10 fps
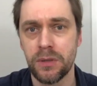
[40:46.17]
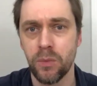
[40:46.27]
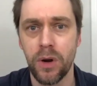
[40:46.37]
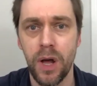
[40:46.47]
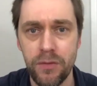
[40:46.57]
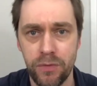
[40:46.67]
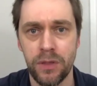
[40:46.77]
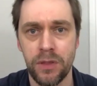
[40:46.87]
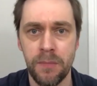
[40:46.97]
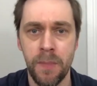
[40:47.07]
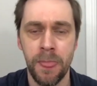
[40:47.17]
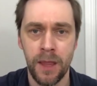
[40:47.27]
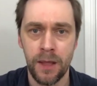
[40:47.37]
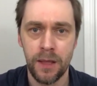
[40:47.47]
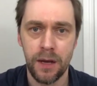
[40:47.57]
When I've run them,
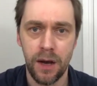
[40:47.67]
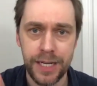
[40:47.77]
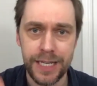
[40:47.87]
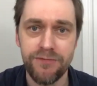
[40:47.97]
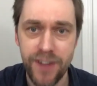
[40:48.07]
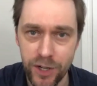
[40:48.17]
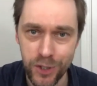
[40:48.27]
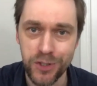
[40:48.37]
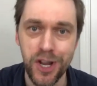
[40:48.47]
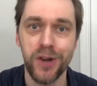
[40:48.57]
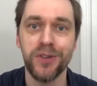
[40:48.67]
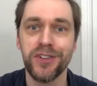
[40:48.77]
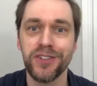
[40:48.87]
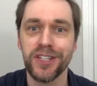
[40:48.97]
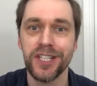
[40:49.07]
I give very good
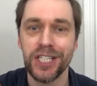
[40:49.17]
notes